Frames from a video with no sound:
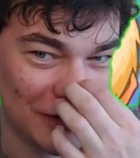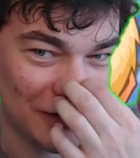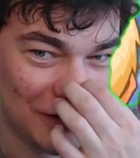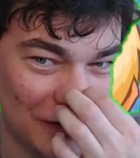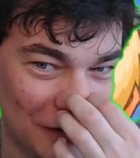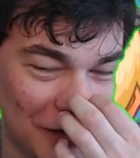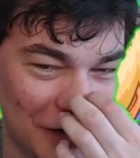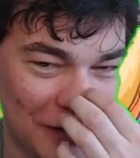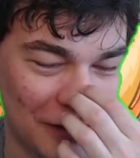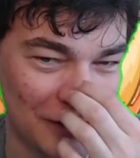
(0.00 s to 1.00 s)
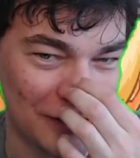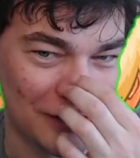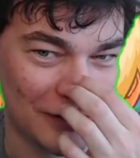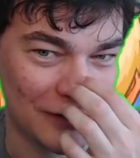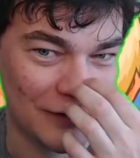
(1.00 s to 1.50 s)
To try
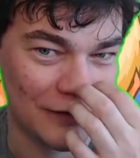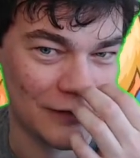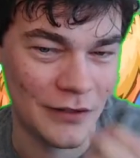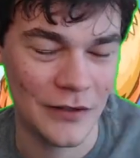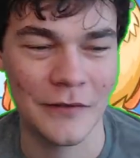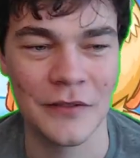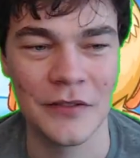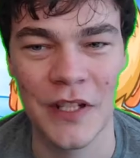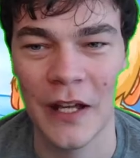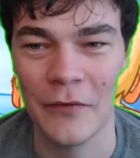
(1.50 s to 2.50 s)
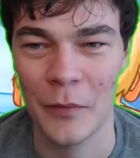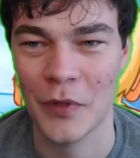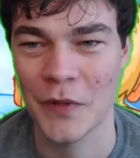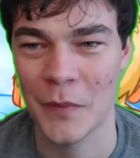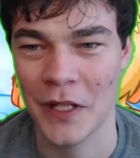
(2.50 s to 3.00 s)
to to have a
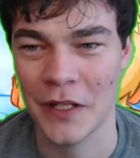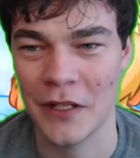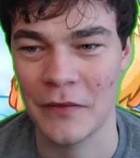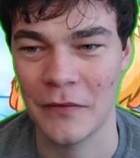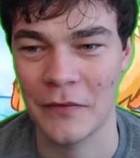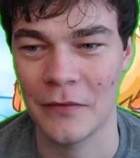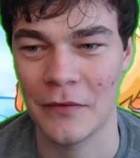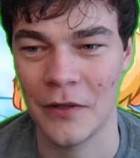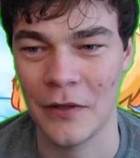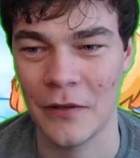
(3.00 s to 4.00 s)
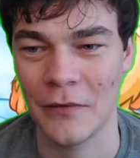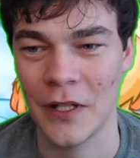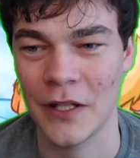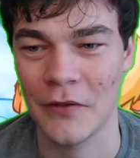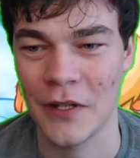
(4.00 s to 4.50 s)
perspective of
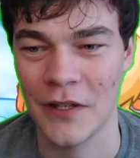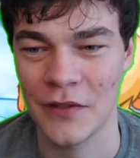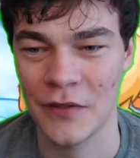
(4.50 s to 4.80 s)
like, okay, this is